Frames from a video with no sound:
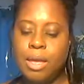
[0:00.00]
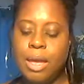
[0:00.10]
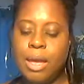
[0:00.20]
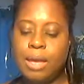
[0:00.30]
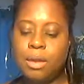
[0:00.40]

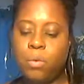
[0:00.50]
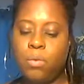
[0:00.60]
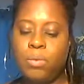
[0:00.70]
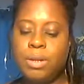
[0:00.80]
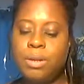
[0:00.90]
And
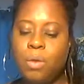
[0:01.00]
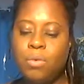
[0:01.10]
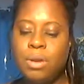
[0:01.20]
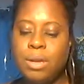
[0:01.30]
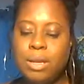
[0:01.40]
we really
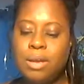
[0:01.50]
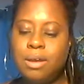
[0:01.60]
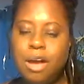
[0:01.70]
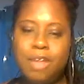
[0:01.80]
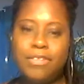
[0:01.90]
don't
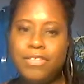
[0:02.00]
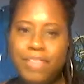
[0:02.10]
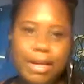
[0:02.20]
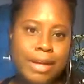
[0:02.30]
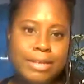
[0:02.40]
need all of the
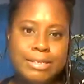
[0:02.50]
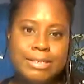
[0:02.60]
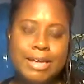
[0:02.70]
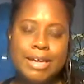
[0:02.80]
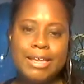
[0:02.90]

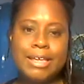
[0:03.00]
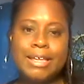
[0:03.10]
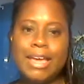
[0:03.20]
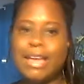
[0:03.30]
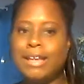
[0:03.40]
things
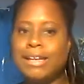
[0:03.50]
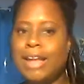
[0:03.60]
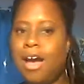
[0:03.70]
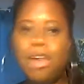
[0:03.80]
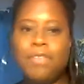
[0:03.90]
and
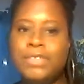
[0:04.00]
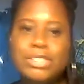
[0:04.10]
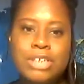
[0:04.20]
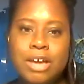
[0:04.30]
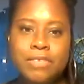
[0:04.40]
all of the
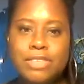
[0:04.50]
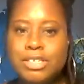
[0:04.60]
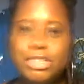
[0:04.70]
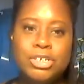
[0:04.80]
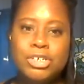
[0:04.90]
stuff to
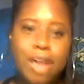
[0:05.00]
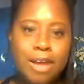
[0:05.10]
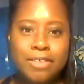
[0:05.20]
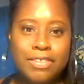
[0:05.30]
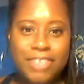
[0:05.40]
teach us
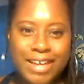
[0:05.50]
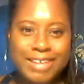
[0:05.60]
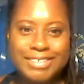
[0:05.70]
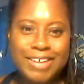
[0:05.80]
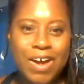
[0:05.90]
all of the
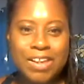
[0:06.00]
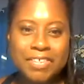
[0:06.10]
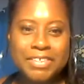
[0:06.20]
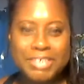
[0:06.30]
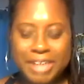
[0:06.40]
things and all
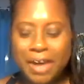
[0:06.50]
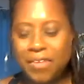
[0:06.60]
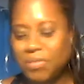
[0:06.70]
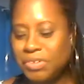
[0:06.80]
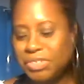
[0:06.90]
of the
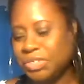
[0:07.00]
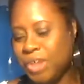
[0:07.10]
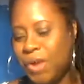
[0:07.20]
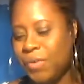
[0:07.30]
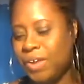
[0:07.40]
stuff. We just
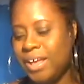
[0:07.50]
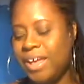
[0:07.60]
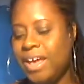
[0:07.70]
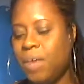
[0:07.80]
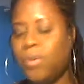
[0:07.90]
don't.
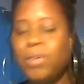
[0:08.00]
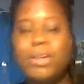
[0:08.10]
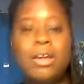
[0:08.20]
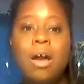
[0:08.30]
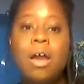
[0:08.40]
We don't
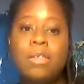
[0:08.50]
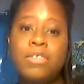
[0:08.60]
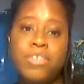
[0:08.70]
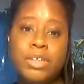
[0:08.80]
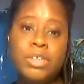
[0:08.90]
need all of
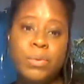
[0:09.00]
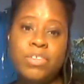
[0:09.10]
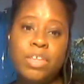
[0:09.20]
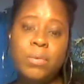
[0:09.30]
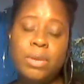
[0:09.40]
the things that we
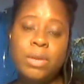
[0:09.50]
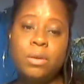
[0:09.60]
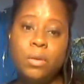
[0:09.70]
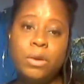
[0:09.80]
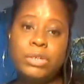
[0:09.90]
think we need
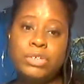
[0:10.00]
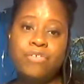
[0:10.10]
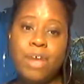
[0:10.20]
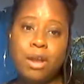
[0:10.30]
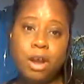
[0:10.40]
in order to
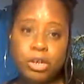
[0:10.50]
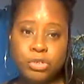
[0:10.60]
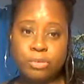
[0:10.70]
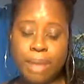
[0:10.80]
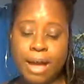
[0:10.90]
find our
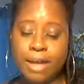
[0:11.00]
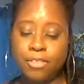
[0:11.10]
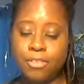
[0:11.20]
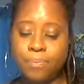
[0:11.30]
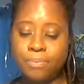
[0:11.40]
true
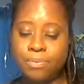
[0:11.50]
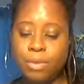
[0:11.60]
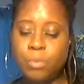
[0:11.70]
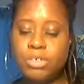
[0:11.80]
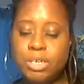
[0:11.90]
path.
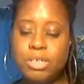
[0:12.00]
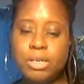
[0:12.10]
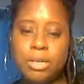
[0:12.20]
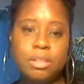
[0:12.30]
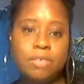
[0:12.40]
We just
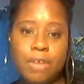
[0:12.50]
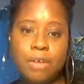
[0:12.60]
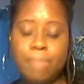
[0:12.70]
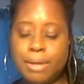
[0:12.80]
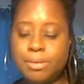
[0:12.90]
need the
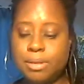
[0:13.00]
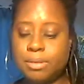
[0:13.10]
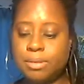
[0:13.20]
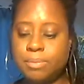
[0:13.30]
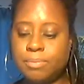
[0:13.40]
very
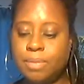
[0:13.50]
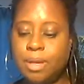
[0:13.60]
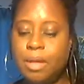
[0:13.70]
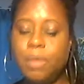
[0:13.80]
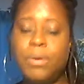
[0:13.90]
basics.
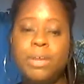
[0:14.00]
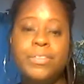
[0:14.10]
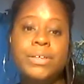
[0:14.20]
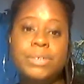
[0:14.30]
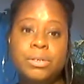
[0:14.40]
We
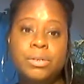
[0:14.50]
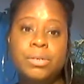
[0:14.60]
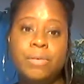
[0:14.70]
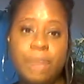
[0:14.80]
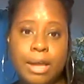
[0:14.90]
need the
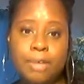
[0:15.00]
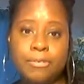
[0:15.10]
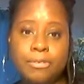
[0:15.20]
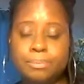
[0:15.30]
essentials of life.